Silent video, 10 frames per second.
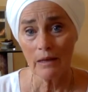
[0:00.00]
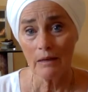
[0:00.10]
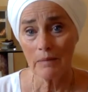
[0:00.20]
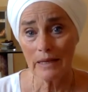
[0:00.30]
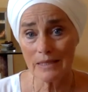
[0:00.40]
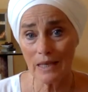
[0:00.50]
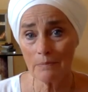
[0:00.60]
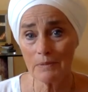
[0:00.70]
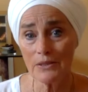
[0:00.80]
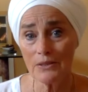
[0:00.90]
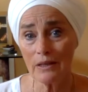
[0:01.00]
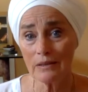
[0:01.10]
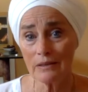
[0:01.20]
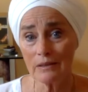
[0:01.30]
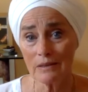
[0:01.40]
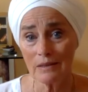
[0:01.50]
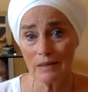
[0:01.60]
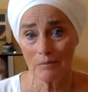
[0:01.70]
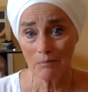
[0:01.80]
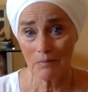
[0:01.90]
my adopted daughter,
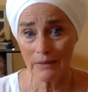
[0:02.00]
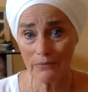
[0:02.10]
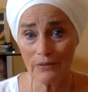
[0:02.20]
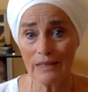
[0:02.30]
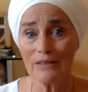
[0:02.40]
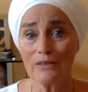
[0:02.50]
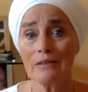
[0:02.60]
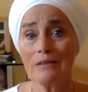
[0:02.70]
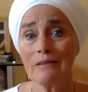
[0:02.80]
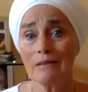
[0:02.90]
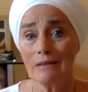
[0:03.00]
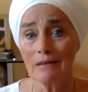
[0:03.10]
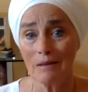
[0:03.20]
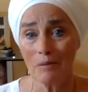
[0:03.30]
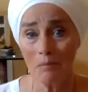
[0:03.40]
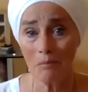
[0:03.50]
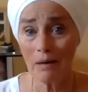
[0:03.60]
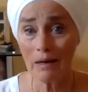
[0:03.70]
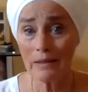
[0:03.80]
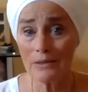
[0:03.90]
my father,
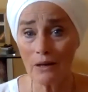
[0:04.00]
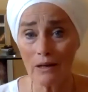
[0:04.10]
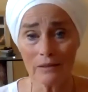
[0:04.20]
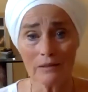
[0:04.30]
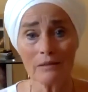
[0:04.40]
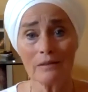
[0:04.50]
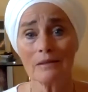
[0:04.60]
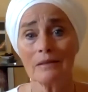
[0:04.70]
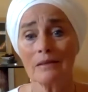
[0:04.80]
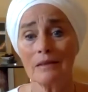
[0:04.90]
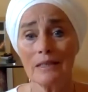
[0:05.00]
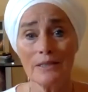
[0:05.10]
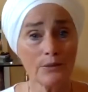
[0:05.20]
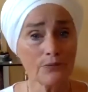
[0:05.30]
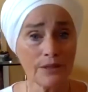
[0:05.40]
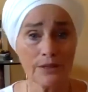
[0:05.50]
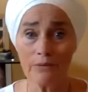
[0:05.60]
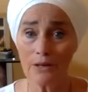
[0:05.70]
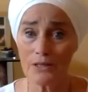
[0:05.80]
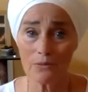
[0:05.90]
my daughter, a dear friend of
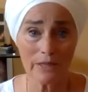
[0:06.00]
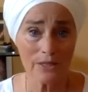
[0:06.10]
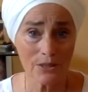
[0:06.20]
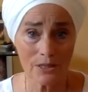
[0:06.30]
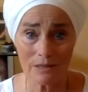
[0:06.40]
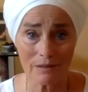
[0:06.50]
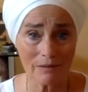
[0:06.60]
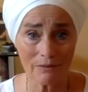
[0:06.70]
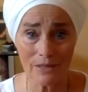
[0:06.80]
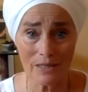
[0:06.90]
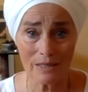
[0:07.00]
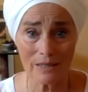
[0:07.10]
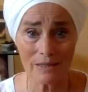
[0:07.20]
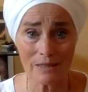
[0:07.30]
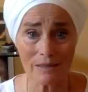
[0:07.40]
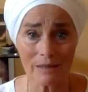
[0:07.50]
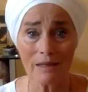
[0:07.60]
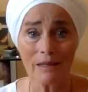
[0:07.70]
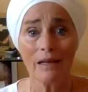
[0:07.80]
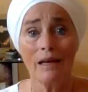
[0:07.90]
ours that we had just visited,
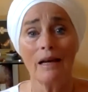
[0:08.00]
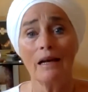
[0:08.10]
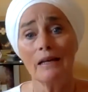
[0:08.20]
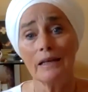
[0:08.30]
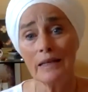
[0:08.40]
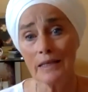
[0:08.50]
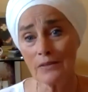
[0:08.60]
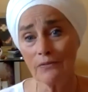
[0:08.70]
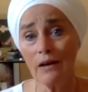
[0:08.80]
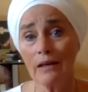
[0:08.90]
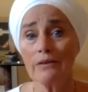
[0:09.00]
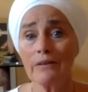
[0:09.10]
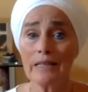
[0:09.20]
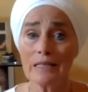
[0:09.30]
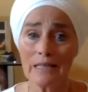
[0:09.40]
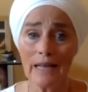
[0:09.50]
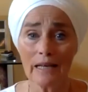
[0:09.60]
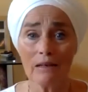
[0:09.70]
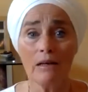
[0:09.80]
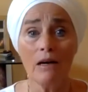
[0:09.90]
his father and his
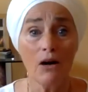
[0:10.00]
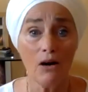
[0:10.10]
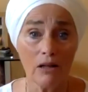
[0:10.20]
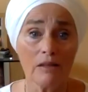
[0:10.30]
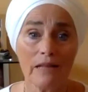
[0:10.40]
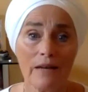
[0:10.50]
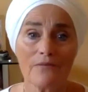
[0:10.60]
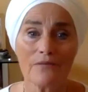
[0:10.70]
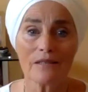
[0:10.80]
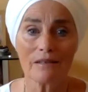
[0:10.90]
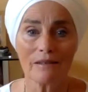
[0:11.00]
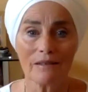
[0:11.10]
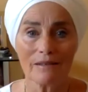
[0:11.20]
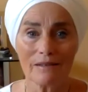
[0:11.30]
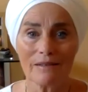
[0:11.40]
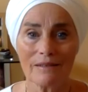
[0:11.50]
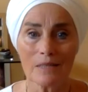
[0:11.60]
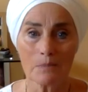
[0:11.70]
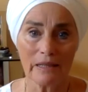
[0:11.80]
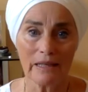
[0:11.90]
nana all left
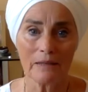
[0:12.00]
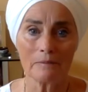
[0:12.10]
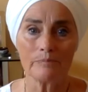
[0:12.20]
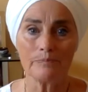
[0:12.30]
this plane.